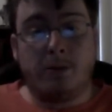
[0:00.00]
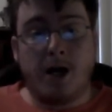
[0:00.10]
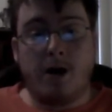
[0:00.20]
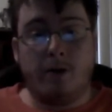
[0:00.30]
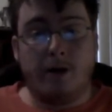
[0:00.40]

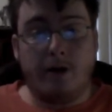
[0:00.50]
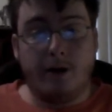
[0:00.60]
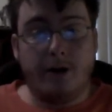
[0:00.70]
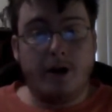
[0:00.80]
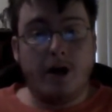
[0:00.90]
power.
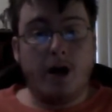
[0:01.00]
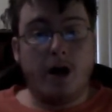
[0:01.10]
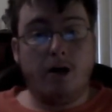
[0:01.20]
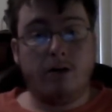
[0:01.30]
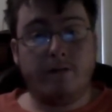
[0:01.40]

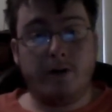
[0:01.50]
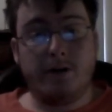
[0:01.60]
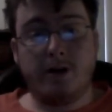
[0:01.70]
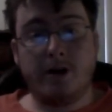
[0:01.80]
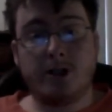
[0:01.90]
However,
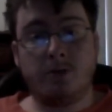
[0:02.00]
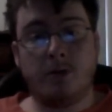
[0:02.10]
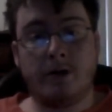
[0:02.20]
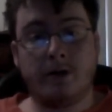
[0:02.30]
there is one